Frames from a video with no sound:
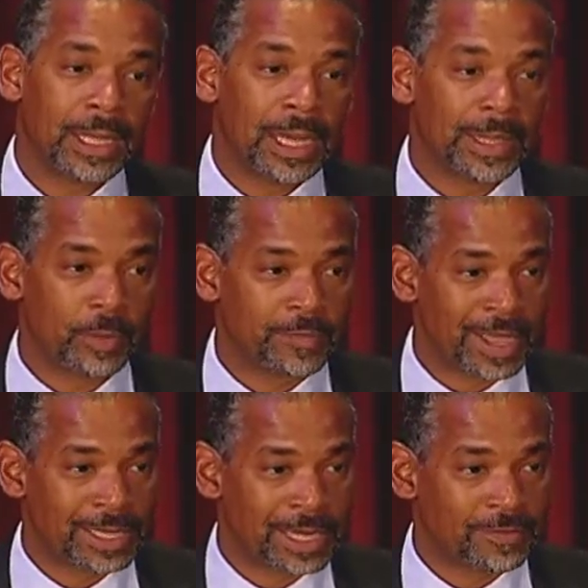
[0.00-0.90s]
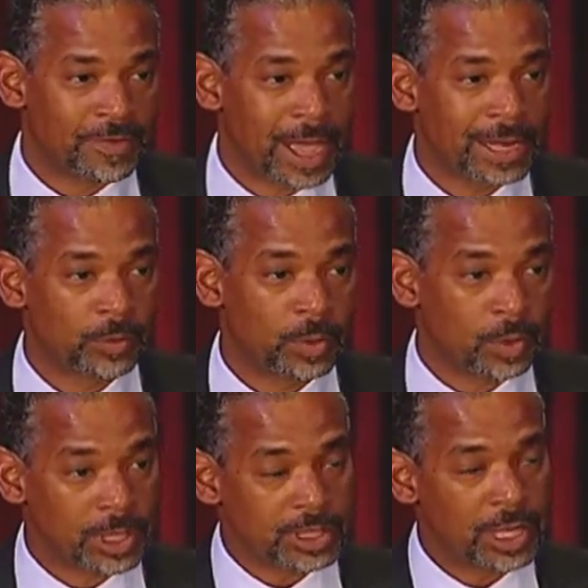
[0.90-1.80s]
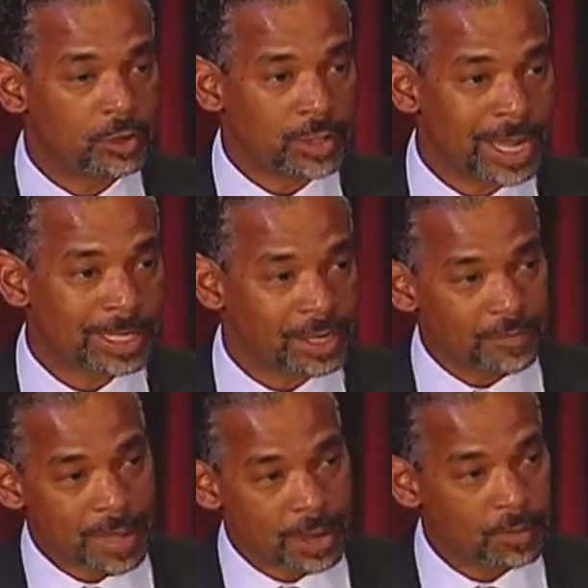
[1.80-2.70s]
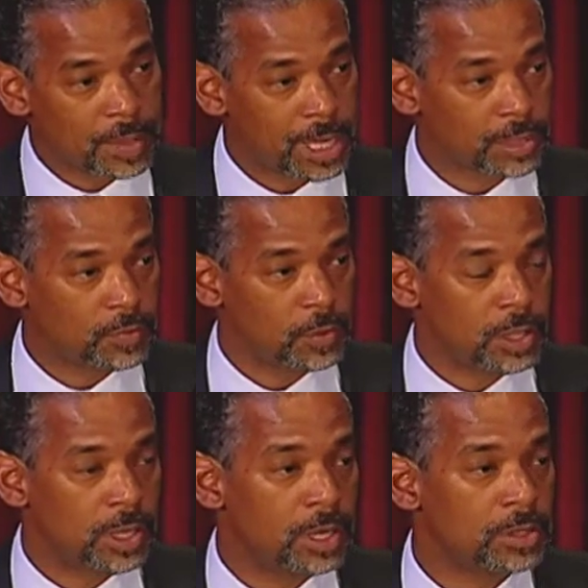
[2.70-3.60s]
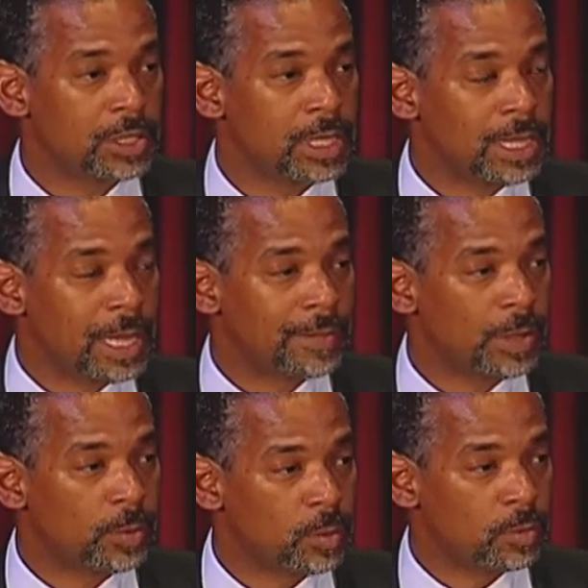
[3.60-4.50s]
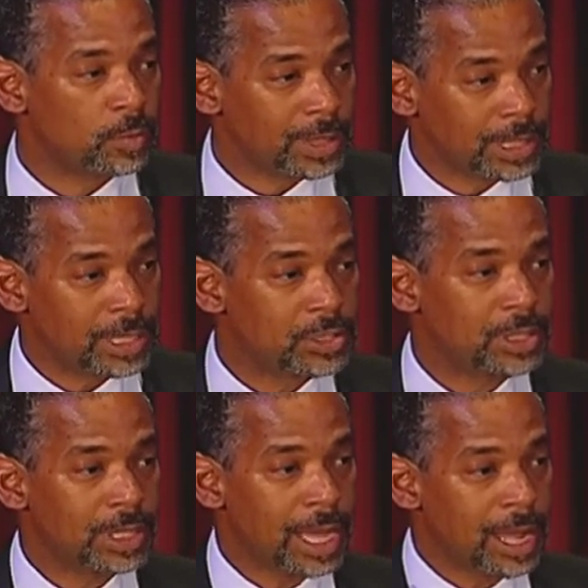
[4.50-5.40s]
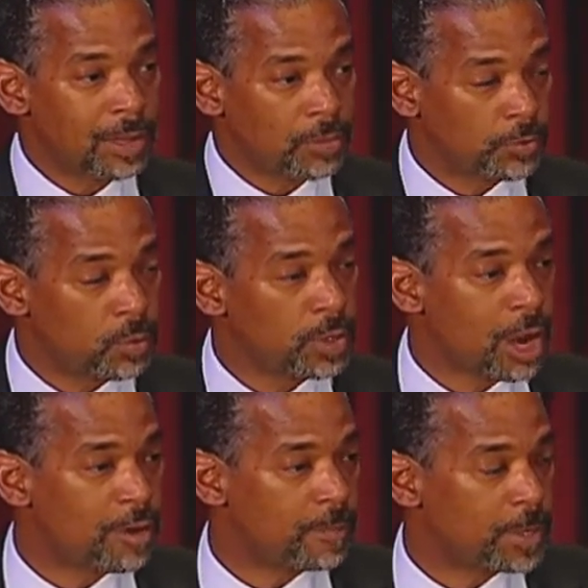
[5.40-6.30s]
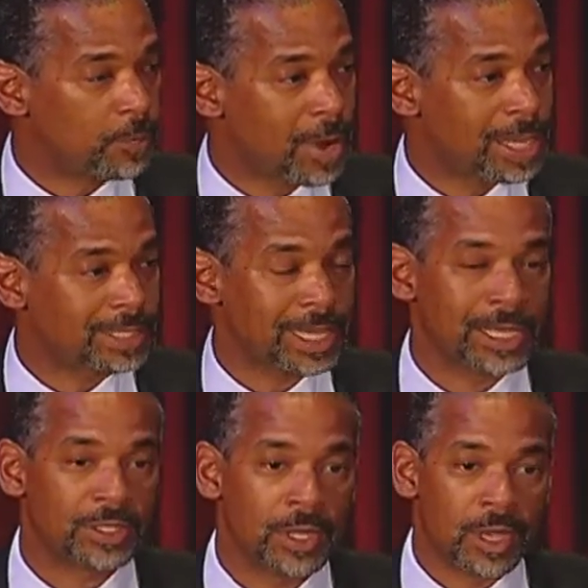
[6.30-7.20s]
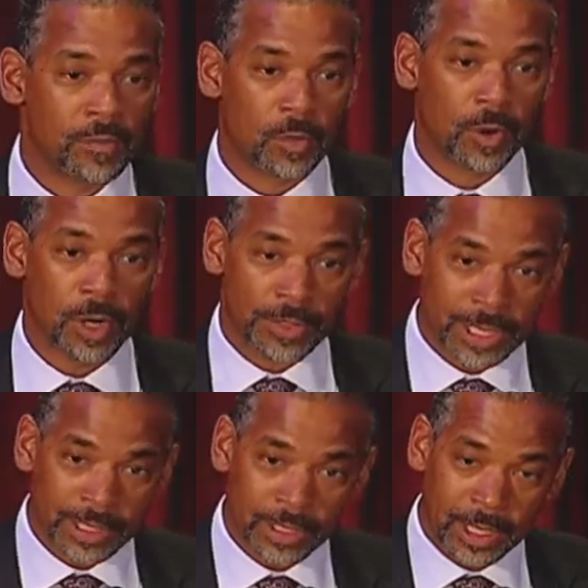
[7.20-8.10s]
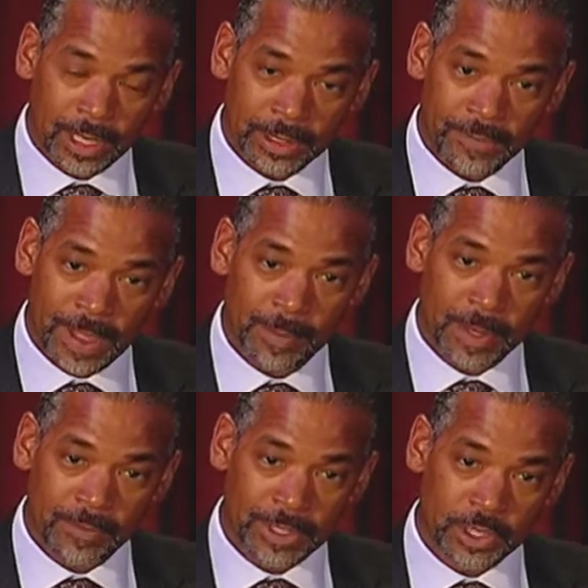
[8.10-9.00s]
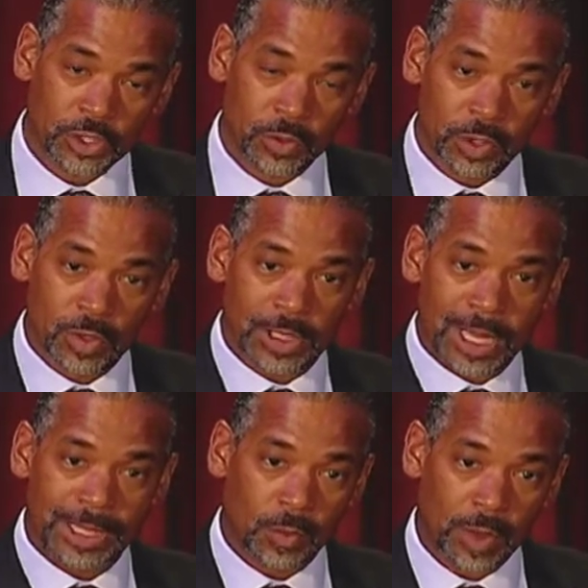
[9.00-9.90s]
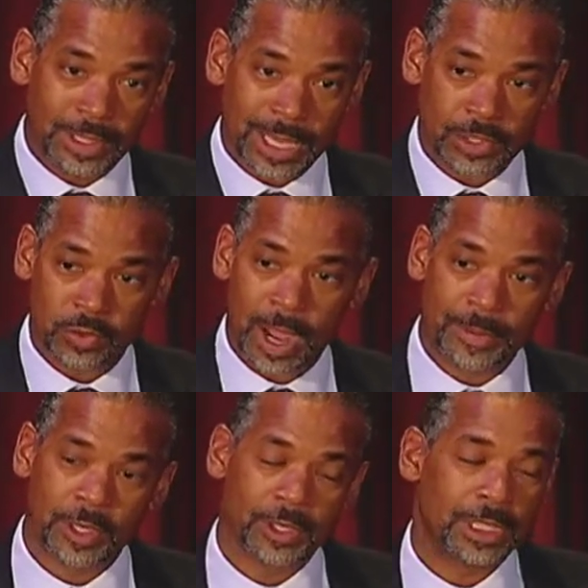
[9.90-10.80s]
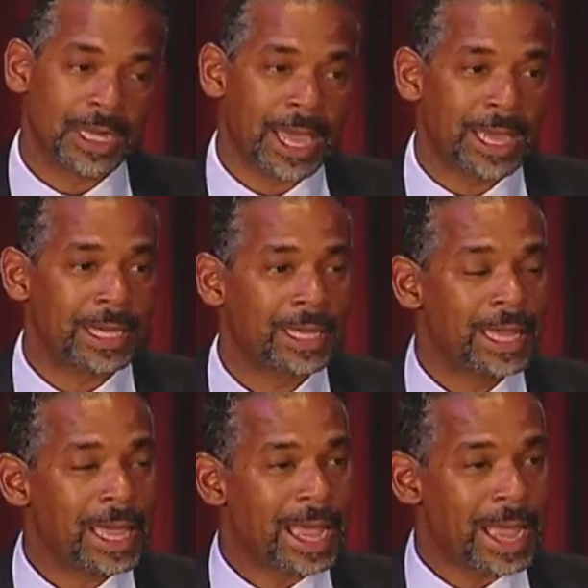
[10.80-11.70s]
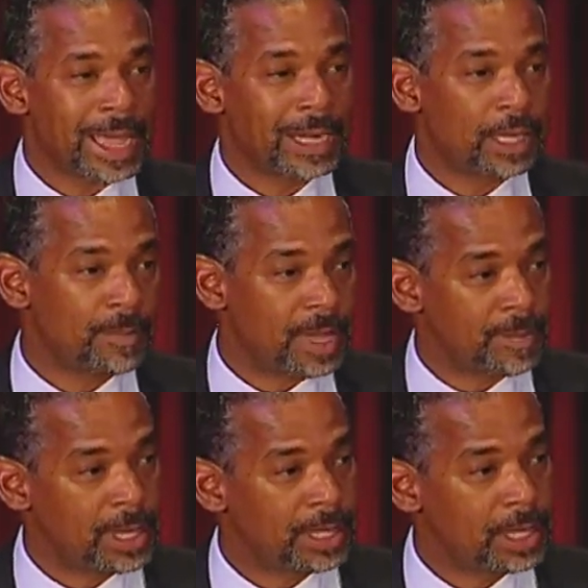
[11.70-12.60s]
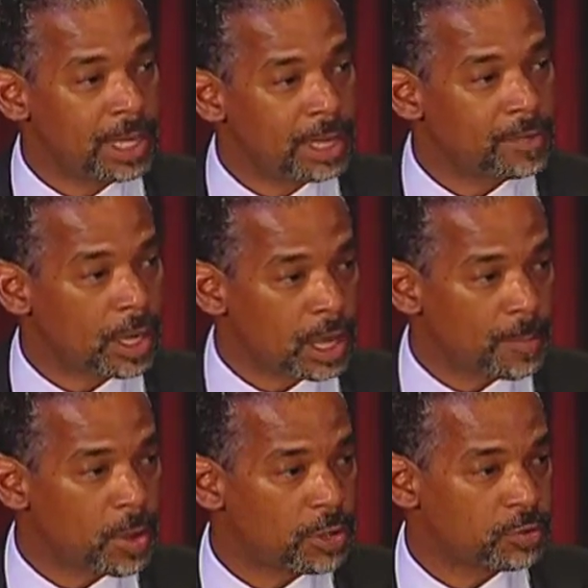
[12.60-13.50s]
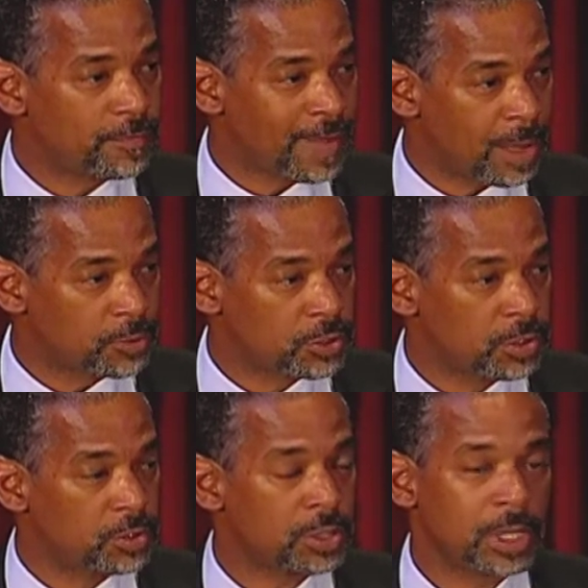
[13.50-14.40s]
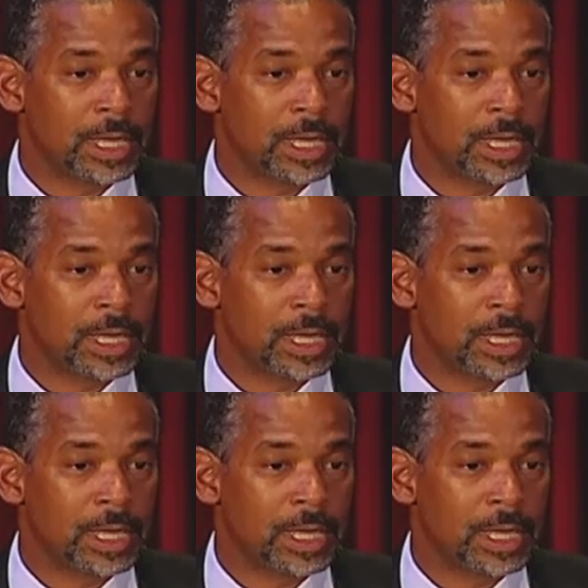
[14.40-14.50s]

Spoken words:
that we've identified and we will continue to identify over the next few years that we will release through an RFP process for the development of additional units like the ones I described here today, and a commitment of a couple hundred vouchers